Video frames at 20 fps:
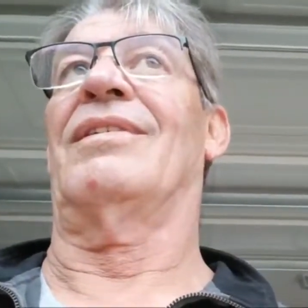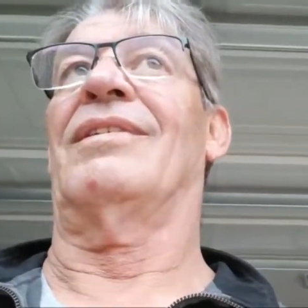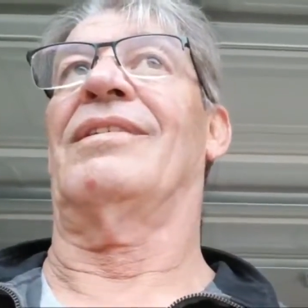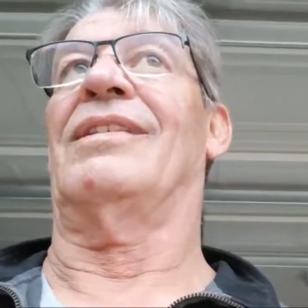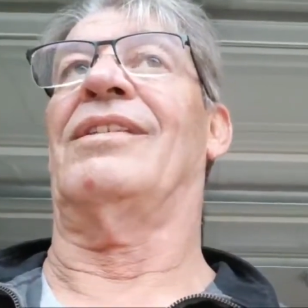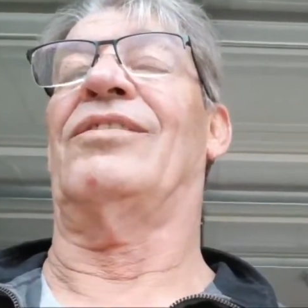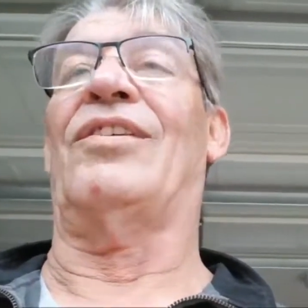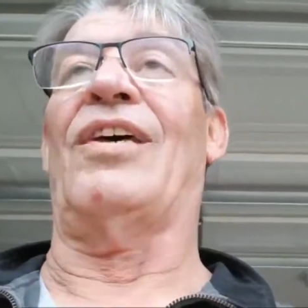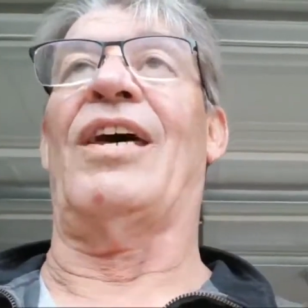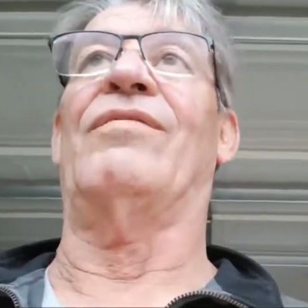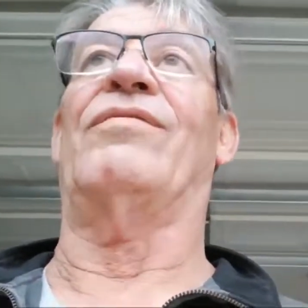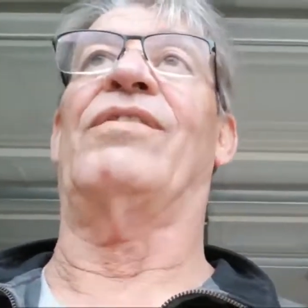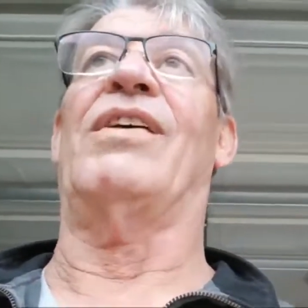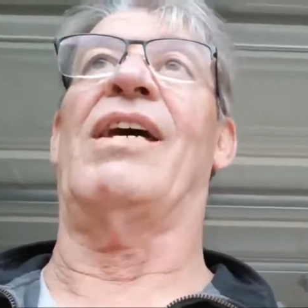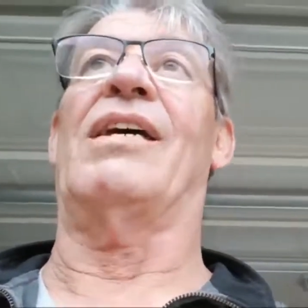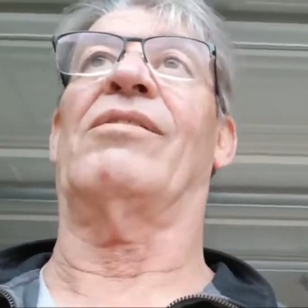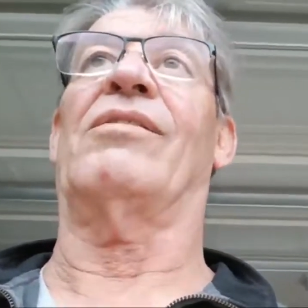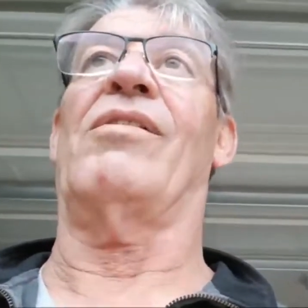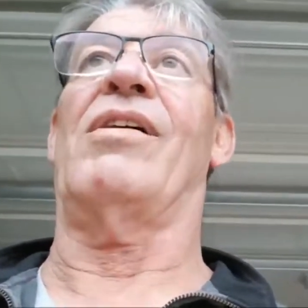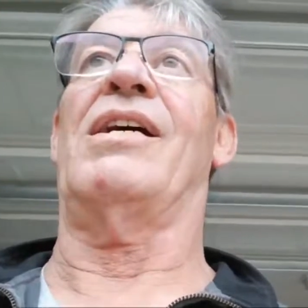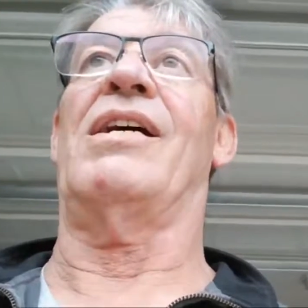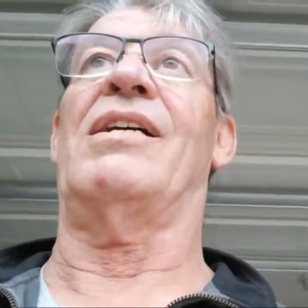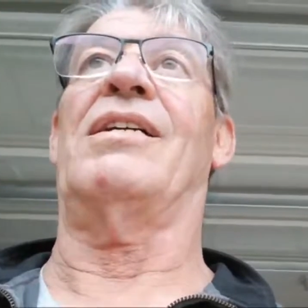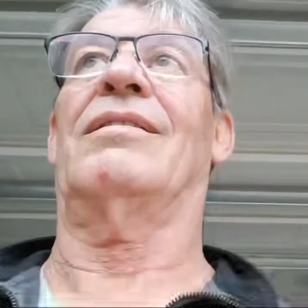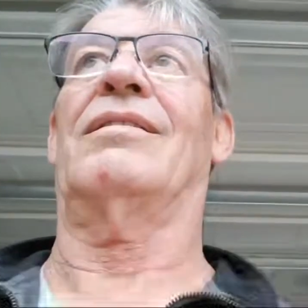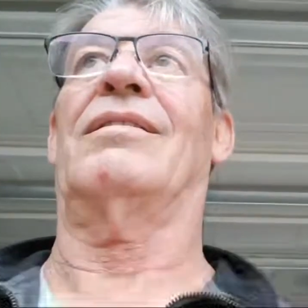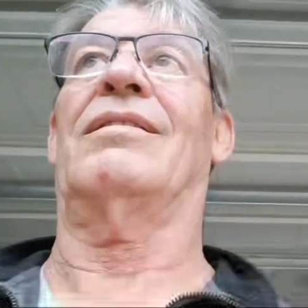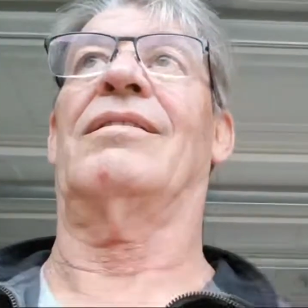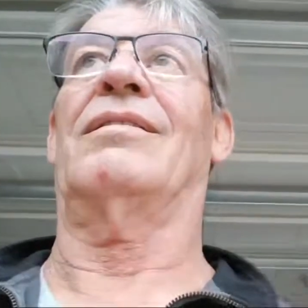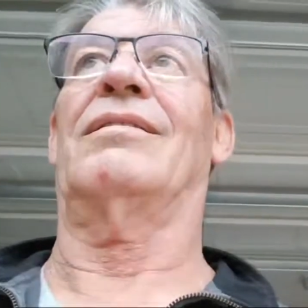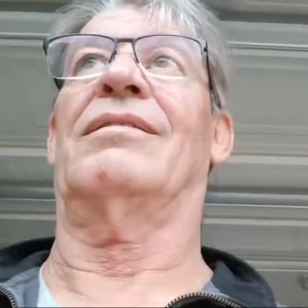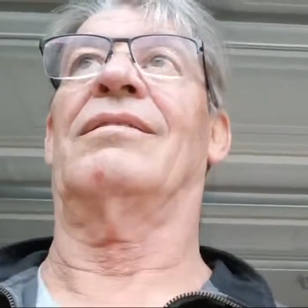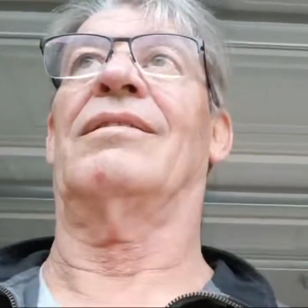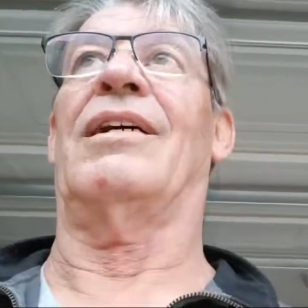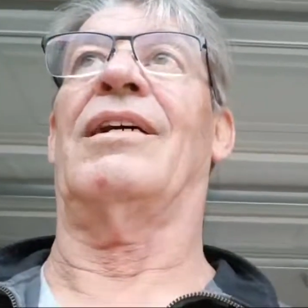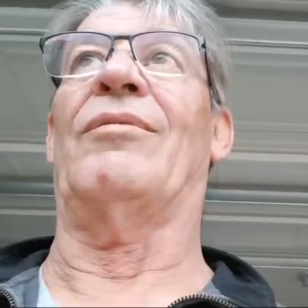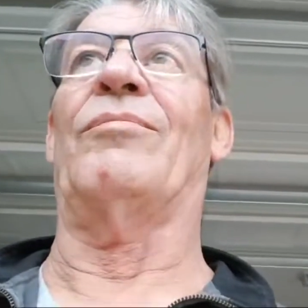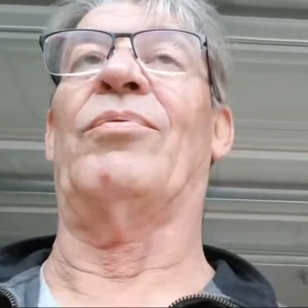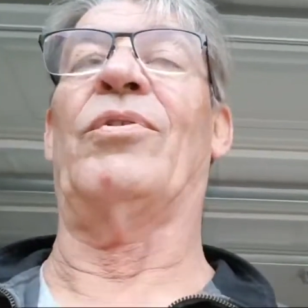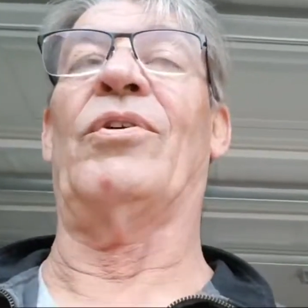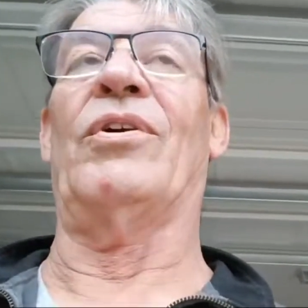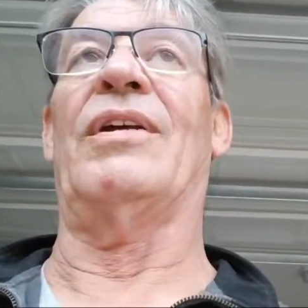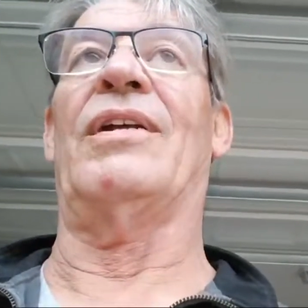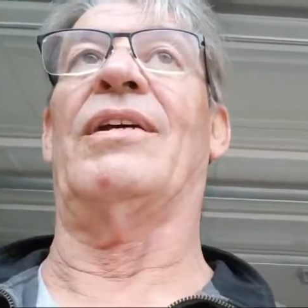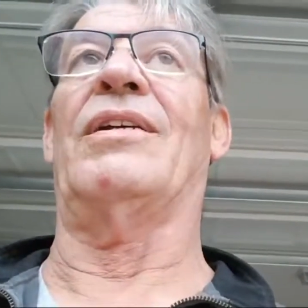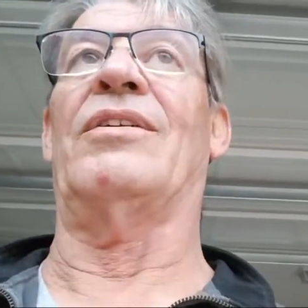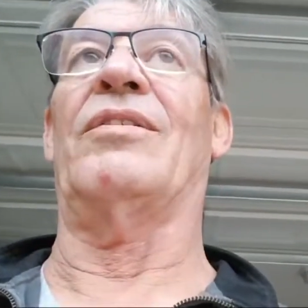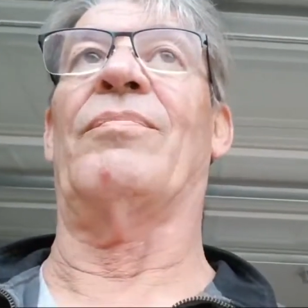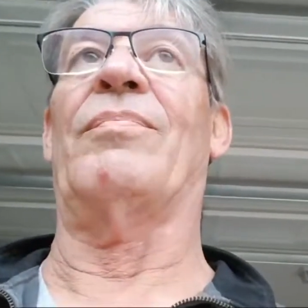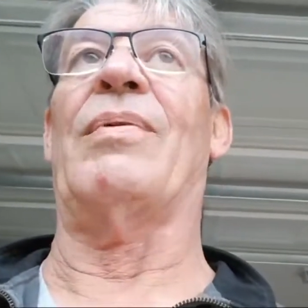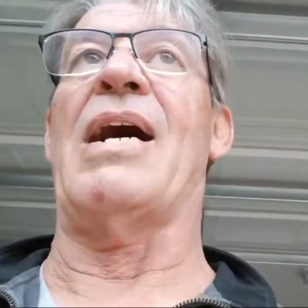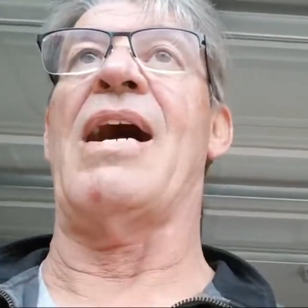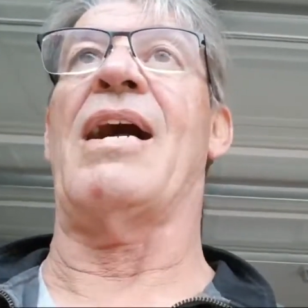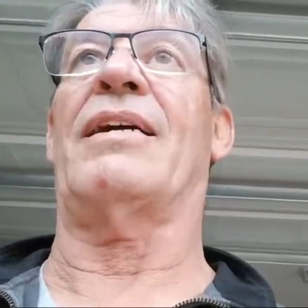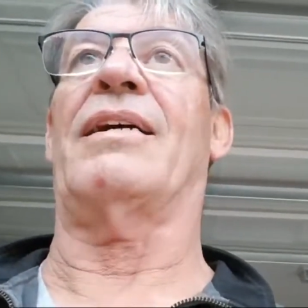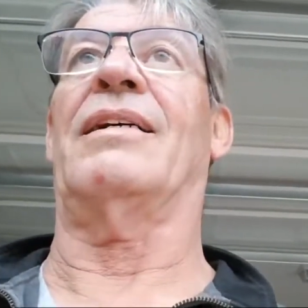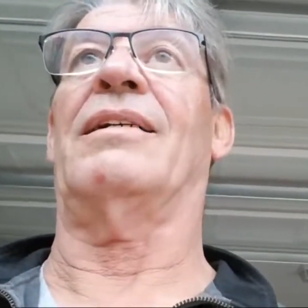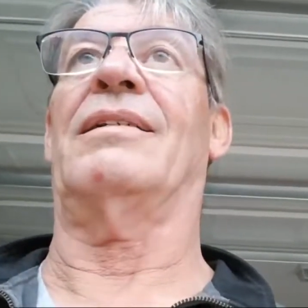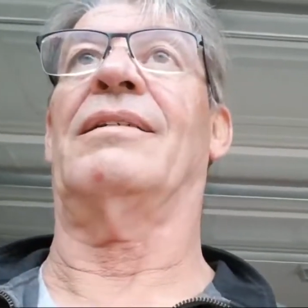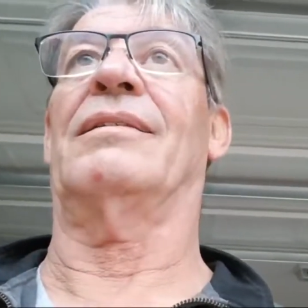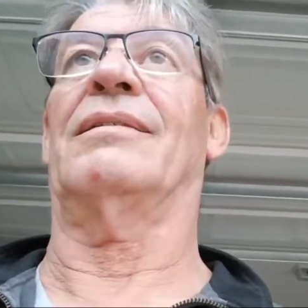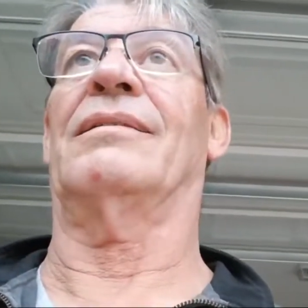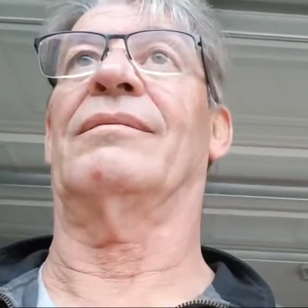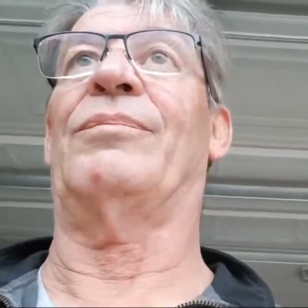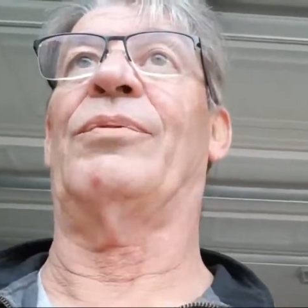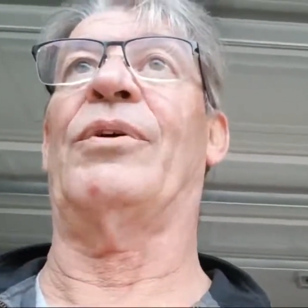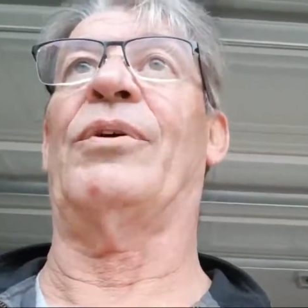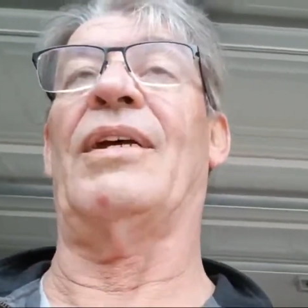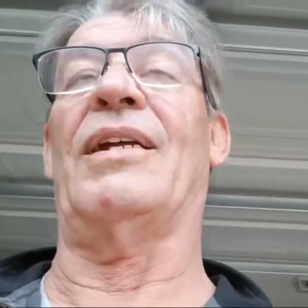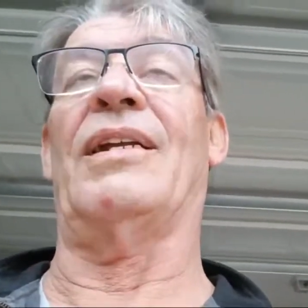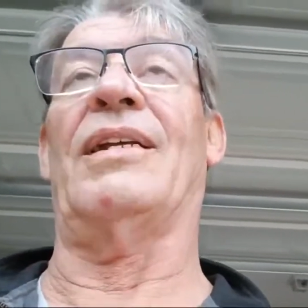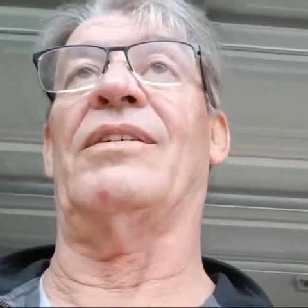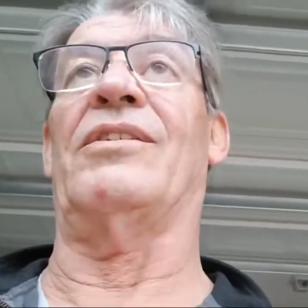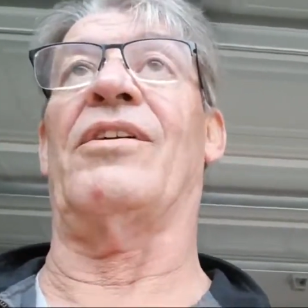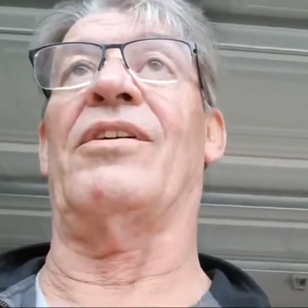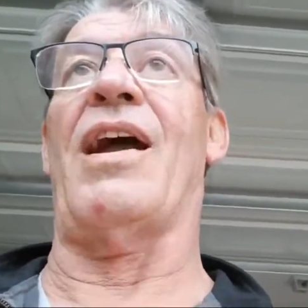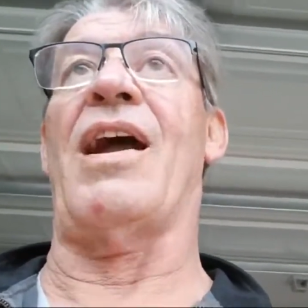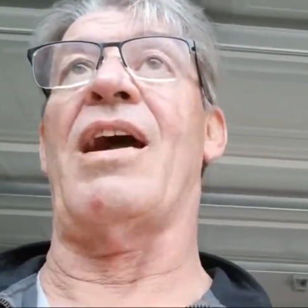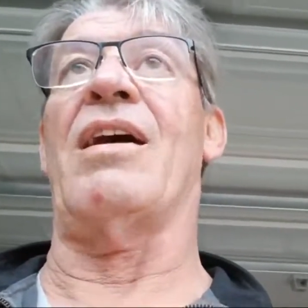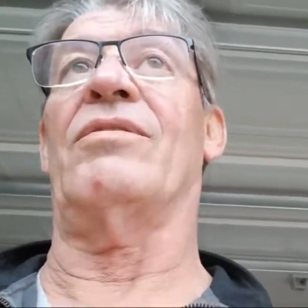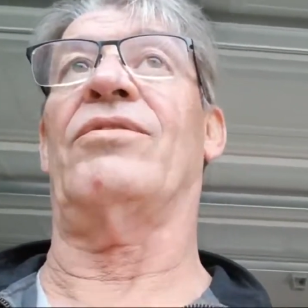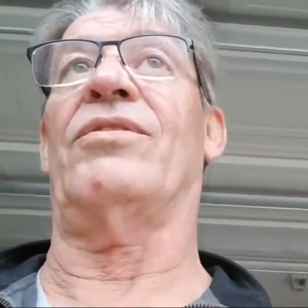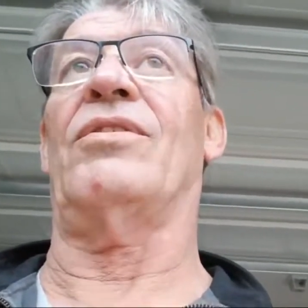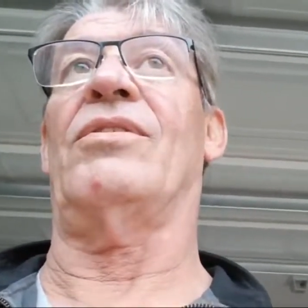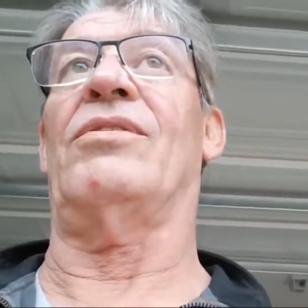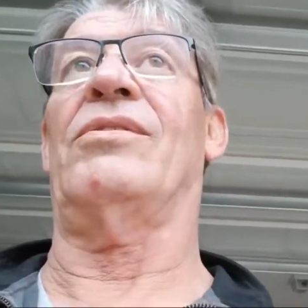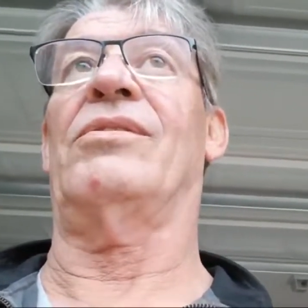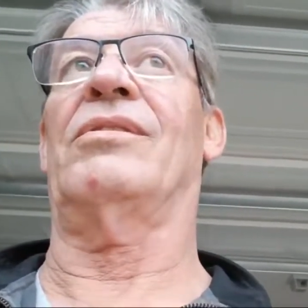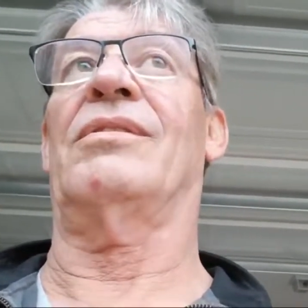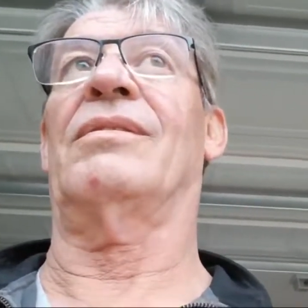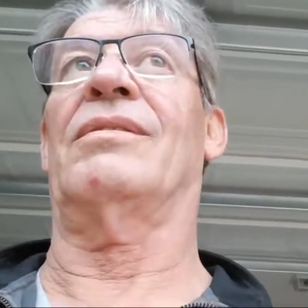to save 10 grand a year and put it in your pocket, put it in your household,